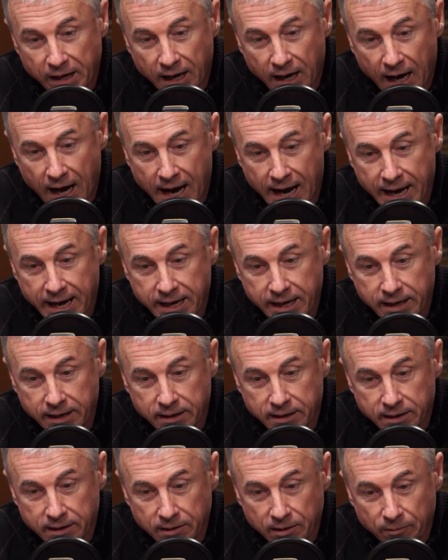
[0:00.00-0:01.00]
I
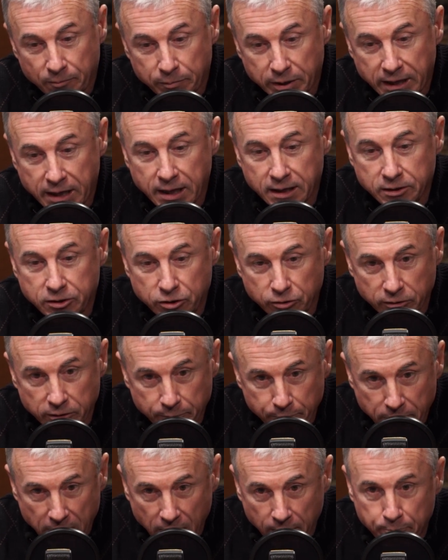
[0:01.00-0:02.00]
began
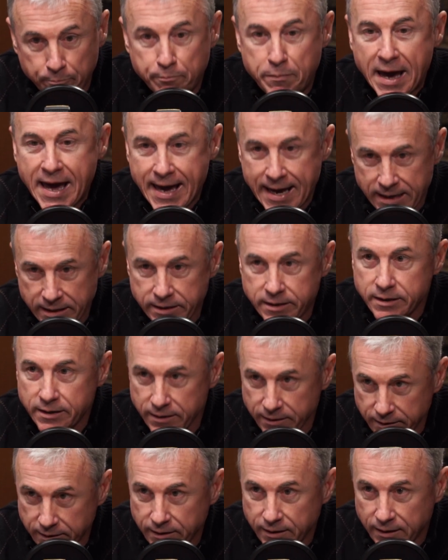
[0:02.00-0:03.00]
to
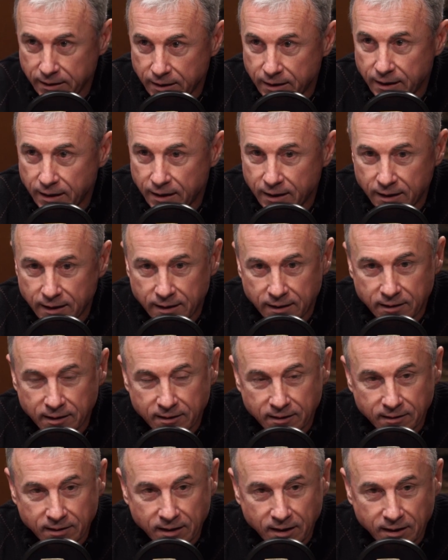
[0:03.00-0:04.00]
abandon
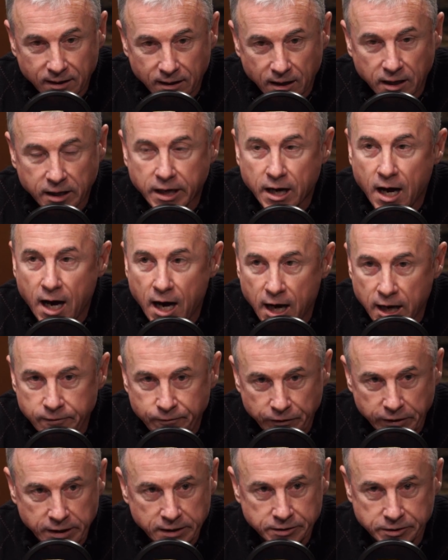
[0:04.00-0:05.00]
a
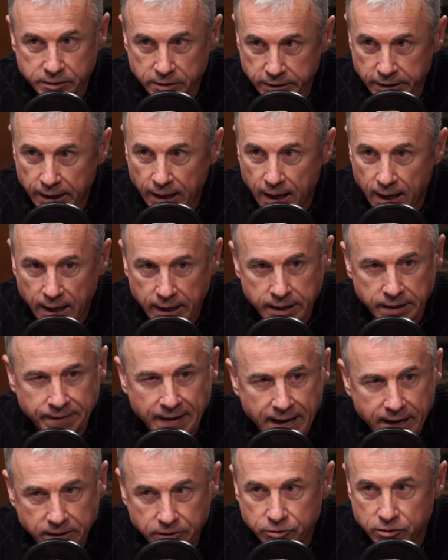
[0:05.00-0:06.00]
confidence in God. And
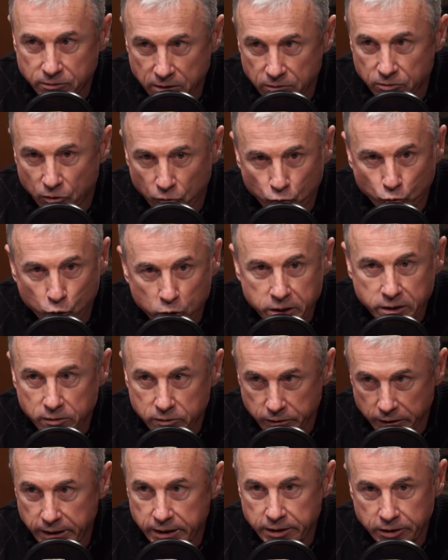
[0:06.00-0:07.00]
that is the
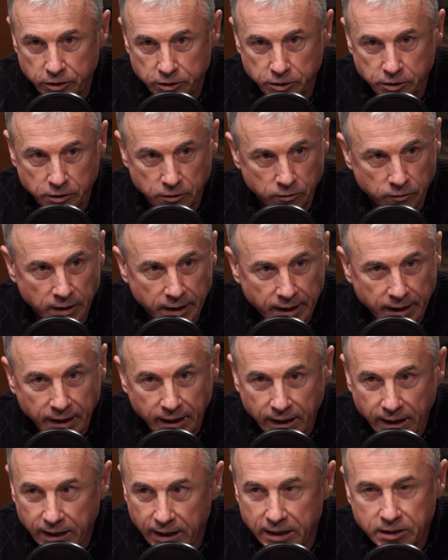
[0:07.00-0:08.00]
real issue. Mm.
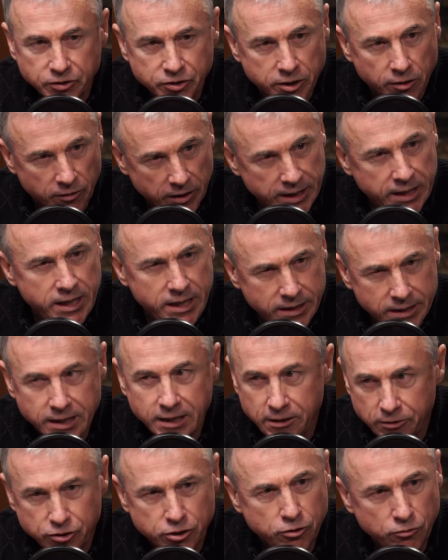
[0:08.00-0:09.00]
Is there
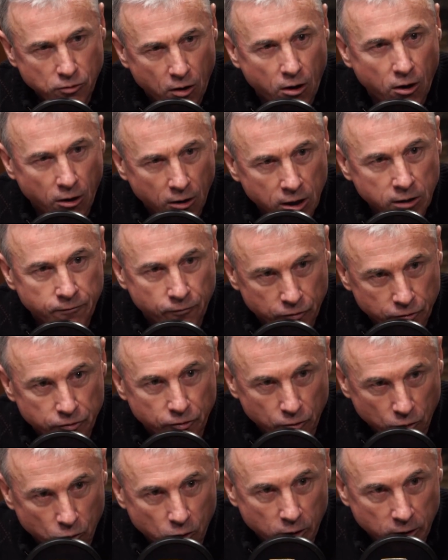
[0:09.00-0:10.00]
anything too hard for the
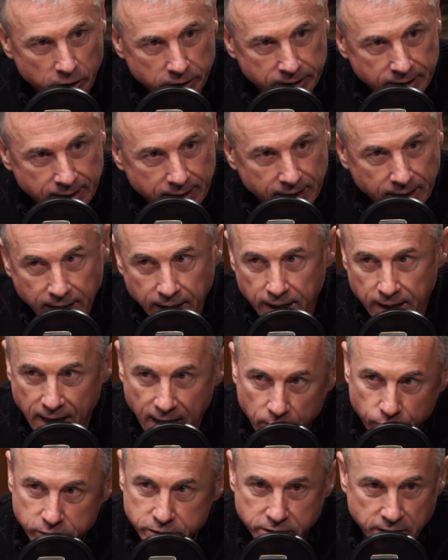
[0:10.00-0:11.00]
Lord? And I
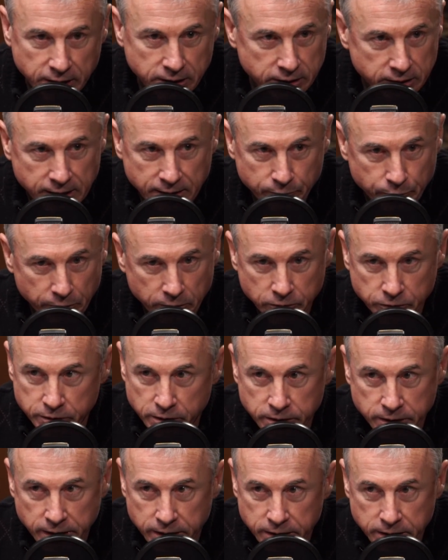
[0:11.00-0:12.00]
would say to that
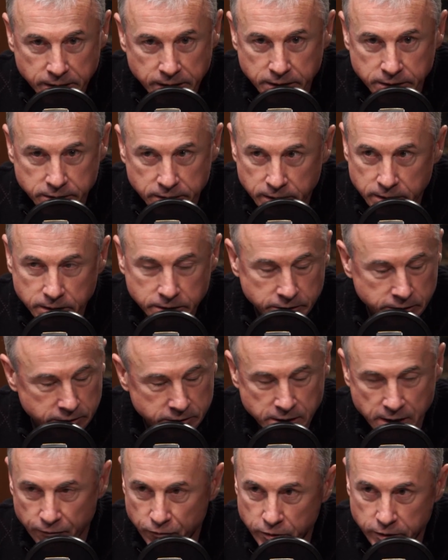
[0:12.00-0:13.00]
person that thinks that this is
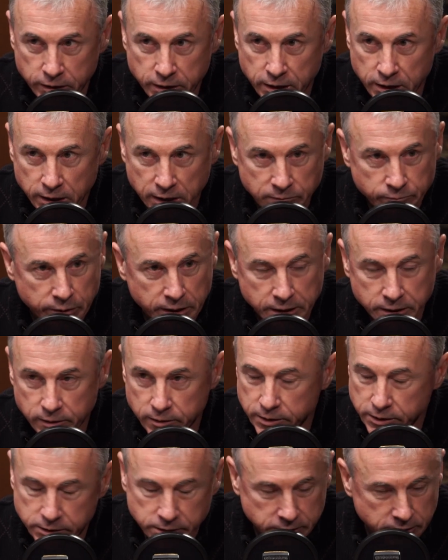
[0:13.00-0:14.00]
never going to get any better,
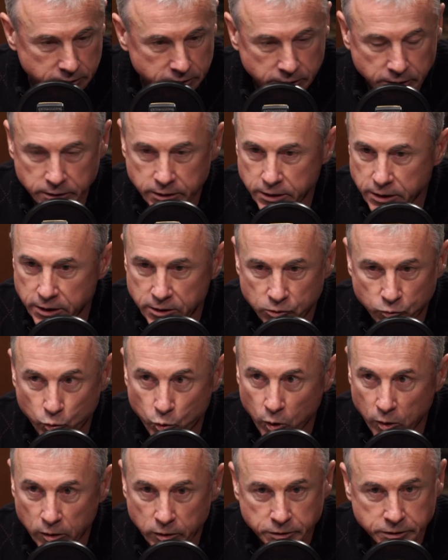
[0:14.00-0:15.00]
it's just going to get
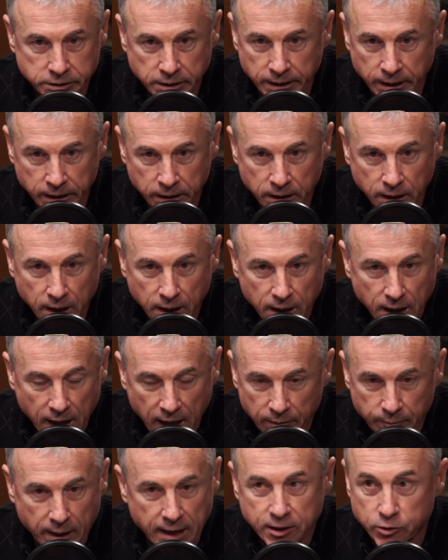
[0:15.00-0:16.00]
worse, and I
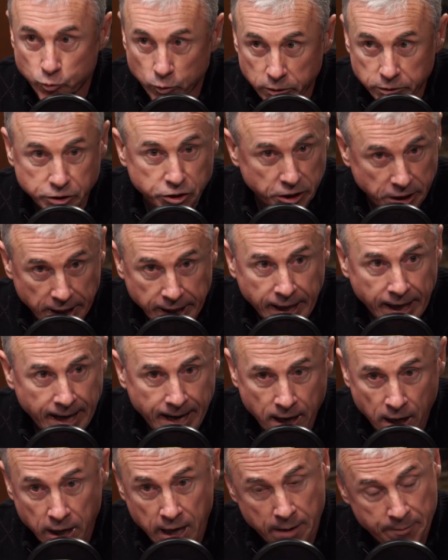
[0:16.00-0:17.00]
might as well check
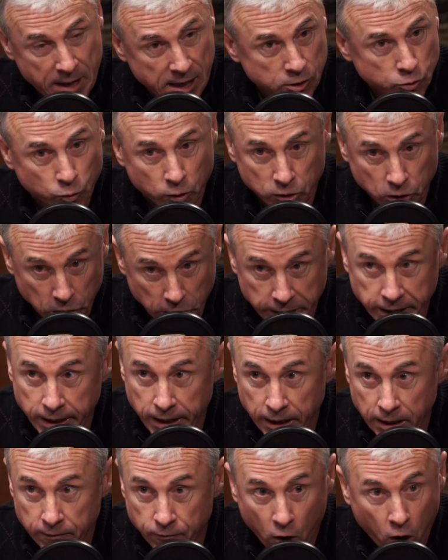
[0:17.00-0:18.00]
out, I might as well
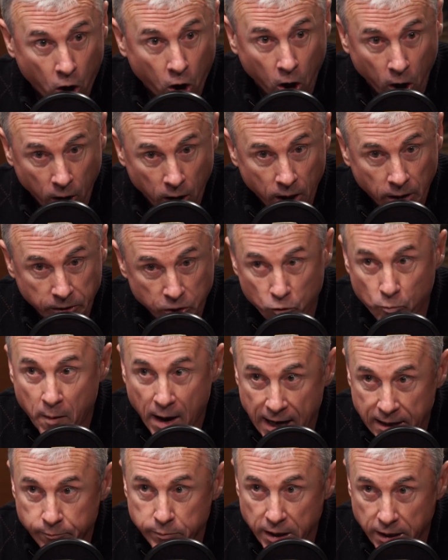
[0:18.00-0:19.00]
leave, or you
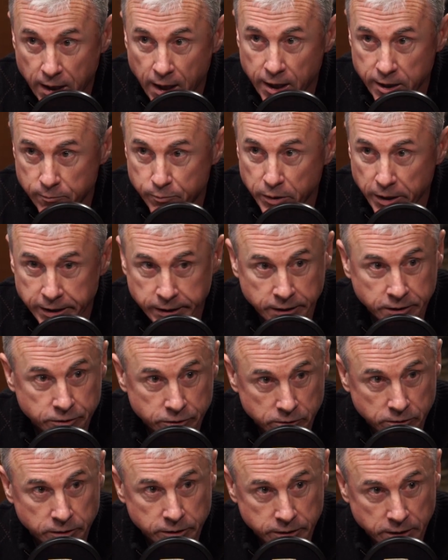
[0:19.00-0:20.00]
might be contemplating
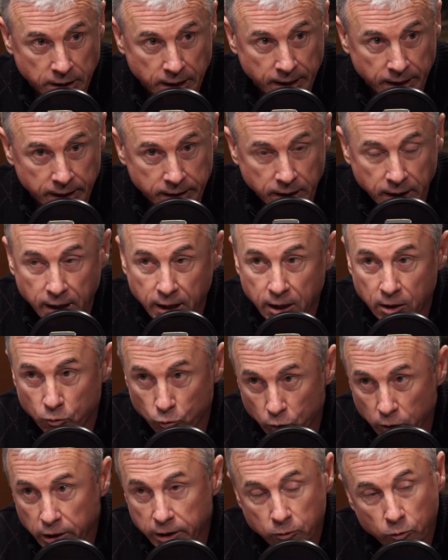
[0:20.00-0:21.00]
suicide,
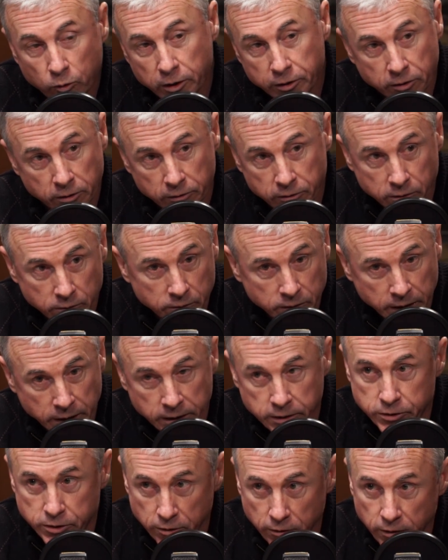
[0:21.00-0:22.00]
really what you're doing
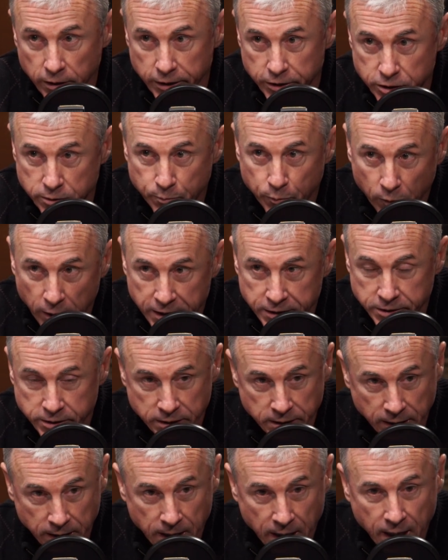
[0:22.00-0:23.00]
is you're
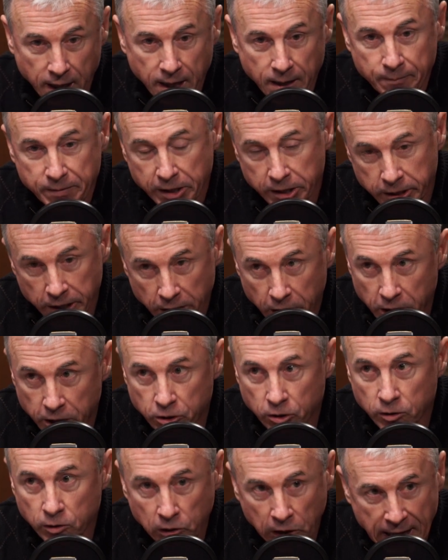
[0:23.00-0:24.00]
expressing an
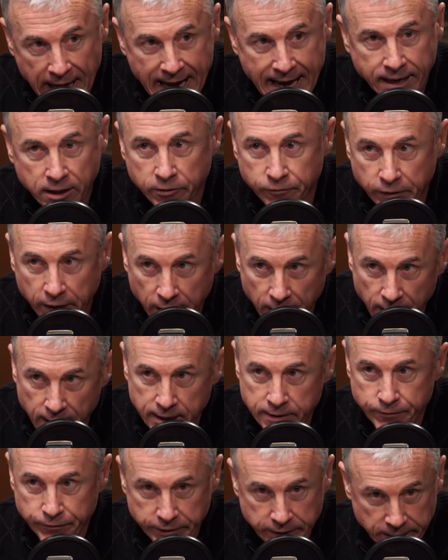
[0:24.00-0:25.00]
utter lack of
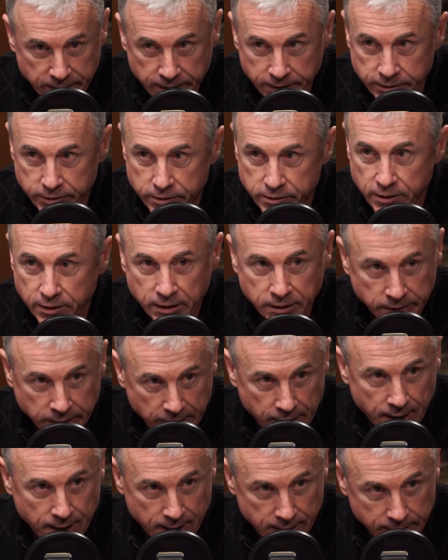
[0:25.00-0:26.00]
confidence in
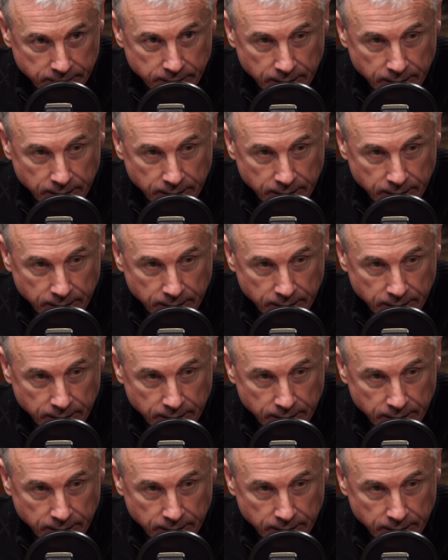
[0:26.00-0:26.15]
God.